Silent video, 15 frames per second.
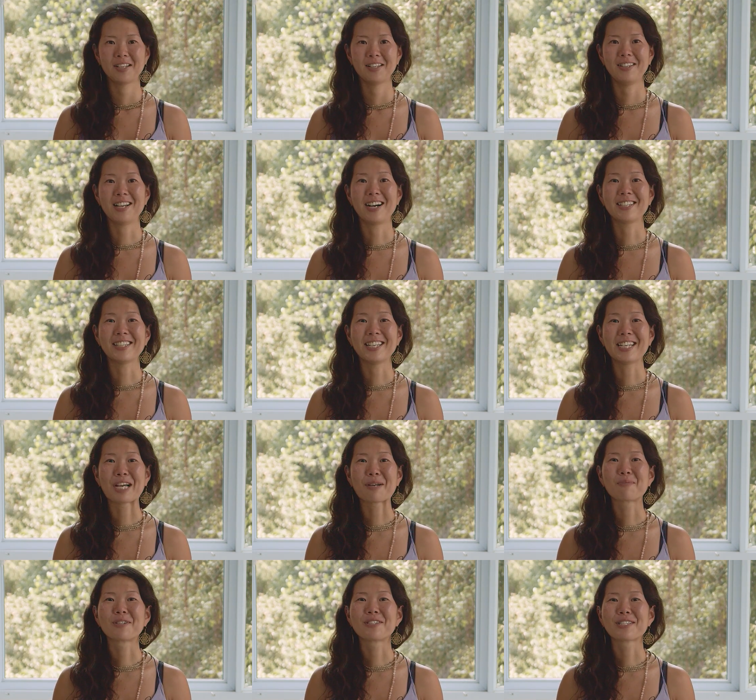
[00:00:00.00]

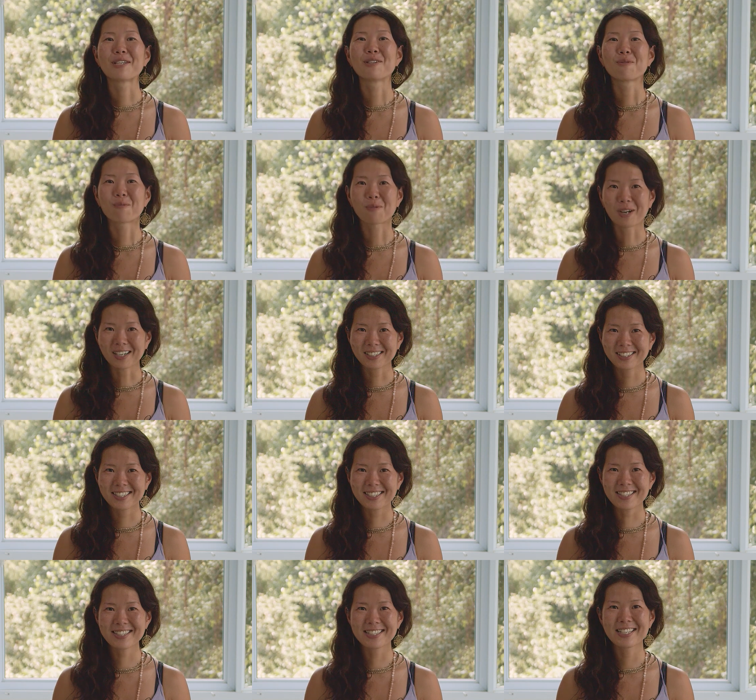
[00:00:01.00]
99%
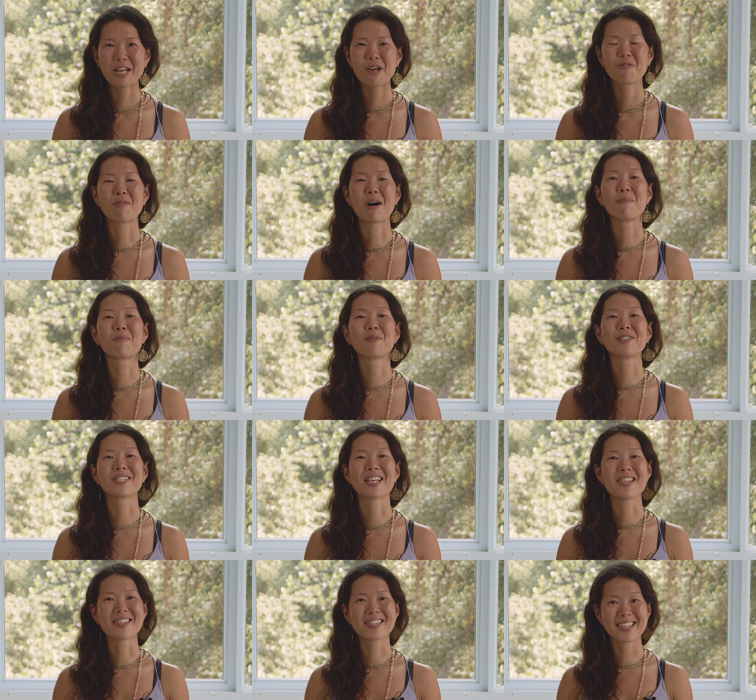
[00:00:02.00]
practice,
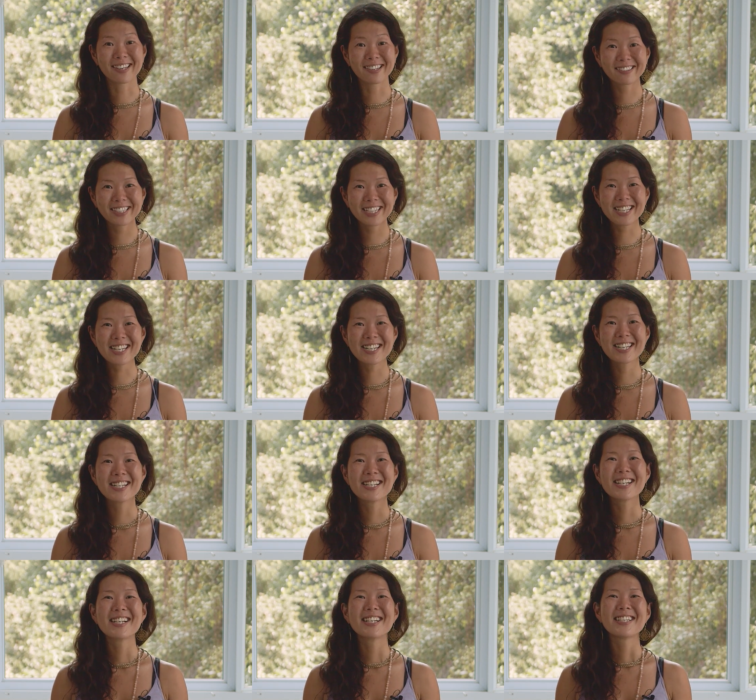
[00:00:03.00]
1% theory.
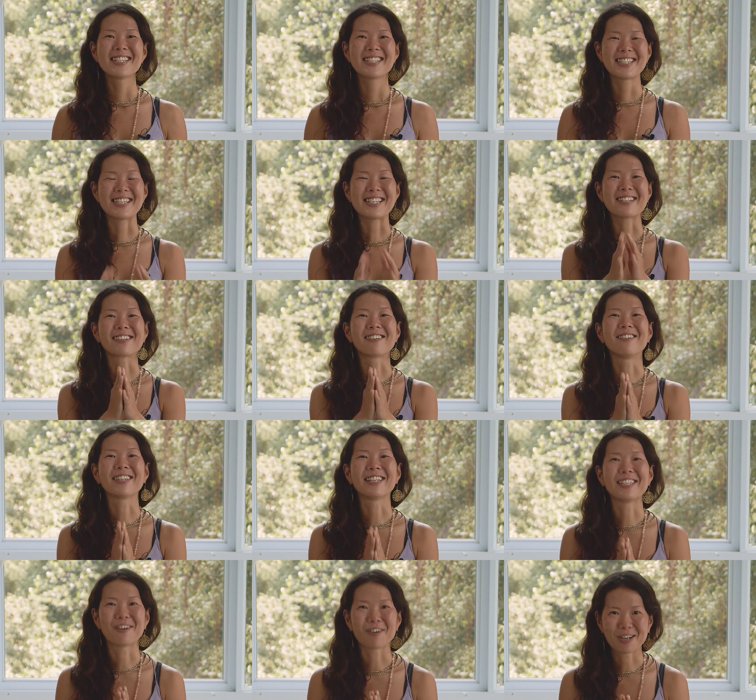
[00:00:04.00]
See you on
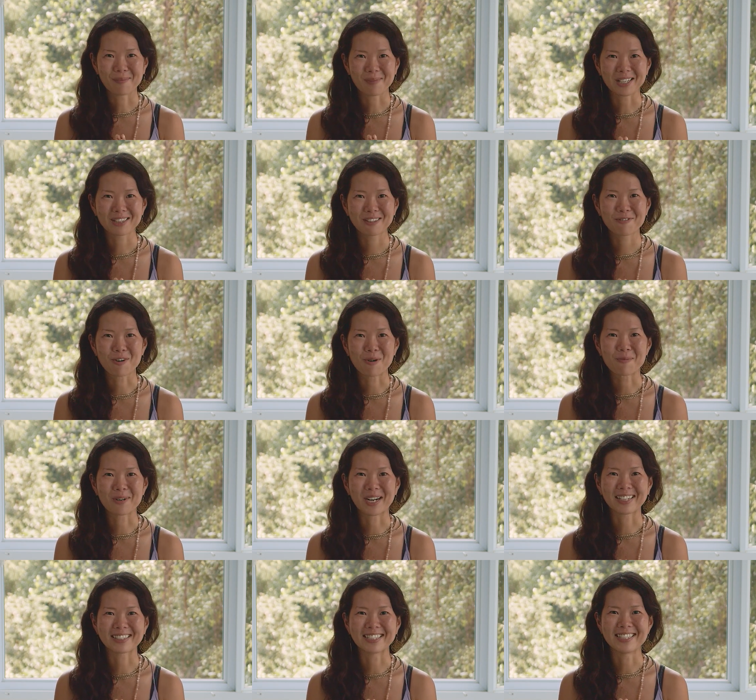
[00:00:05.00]
the yoga mat for
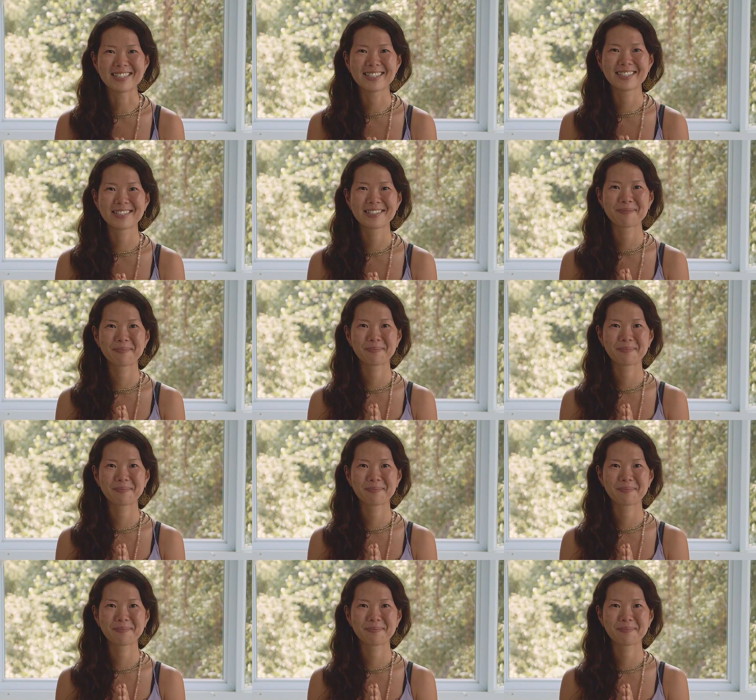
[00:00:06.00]
practice.